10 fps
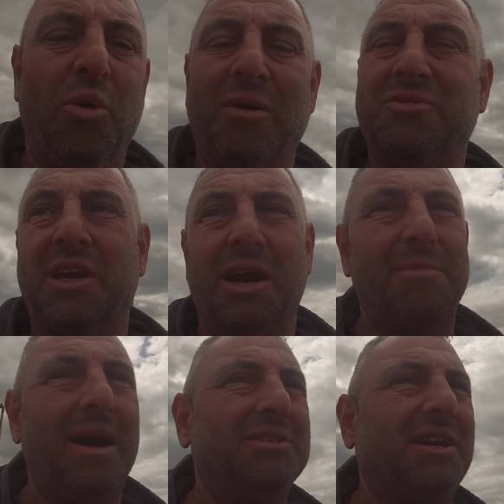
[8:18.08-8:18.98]
all I've seen
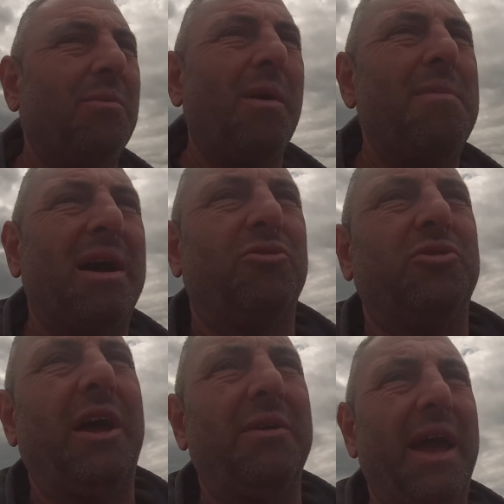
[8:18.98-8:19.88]
come out is that one
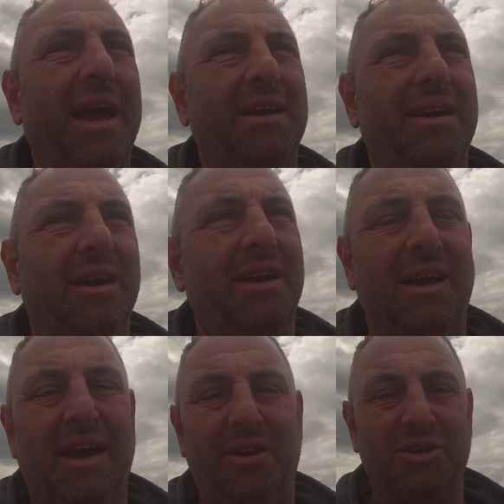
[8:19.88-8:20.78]
mackerel down there.
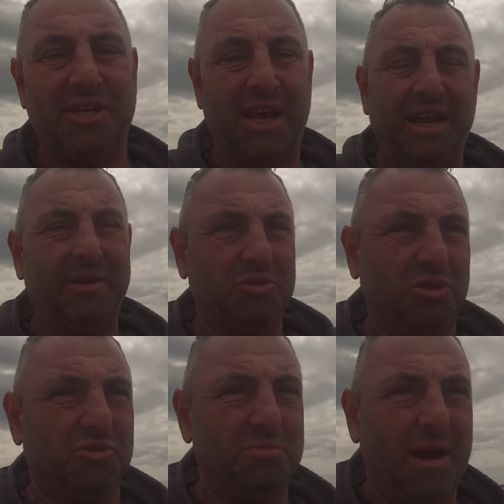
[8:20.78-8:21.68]
And like I say, Lee was
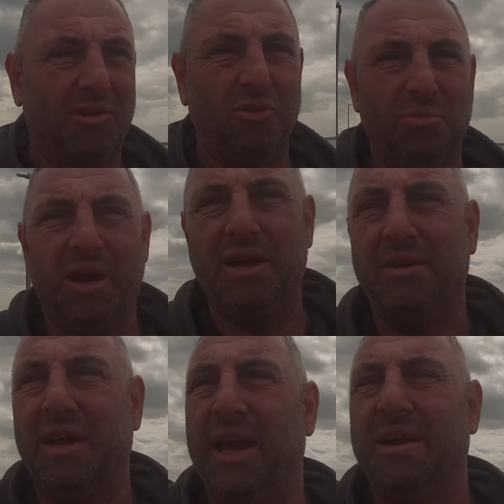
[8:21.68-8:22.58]
onto a mackerel, but
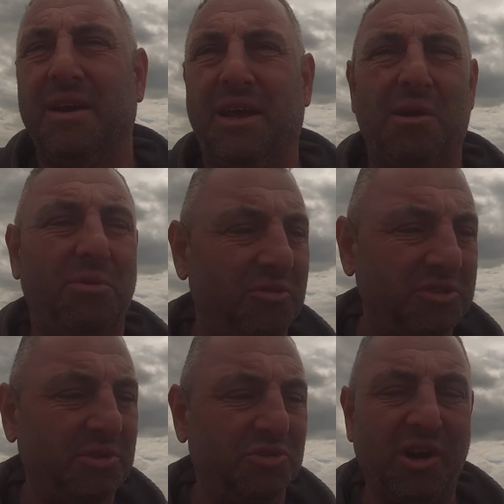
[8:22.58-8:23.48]
yeah, it come off
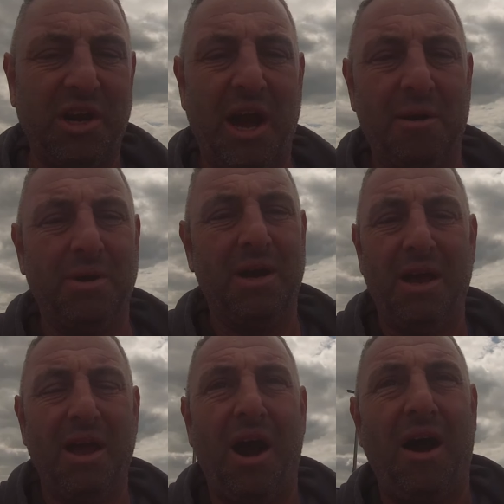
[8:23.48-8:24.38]
as he was reeling it up.
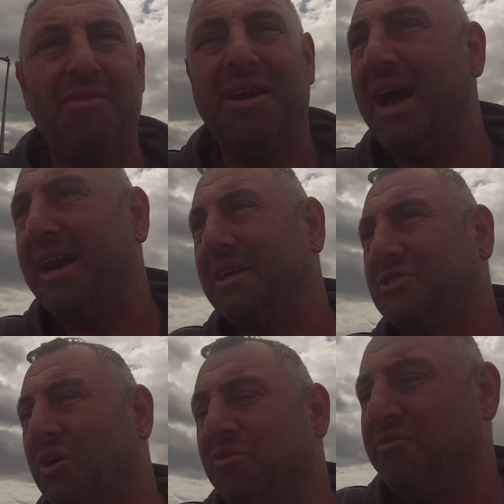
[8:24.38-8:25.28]
Other than that,
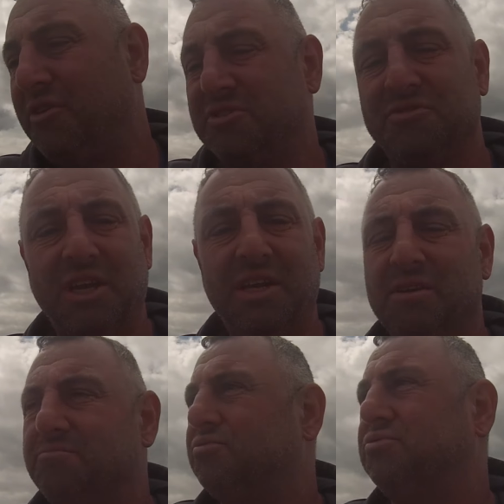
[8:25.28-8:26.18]
that's the only fish I've
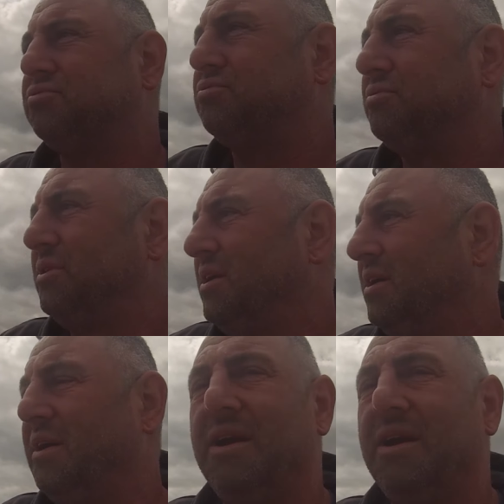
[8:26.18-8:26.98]
seen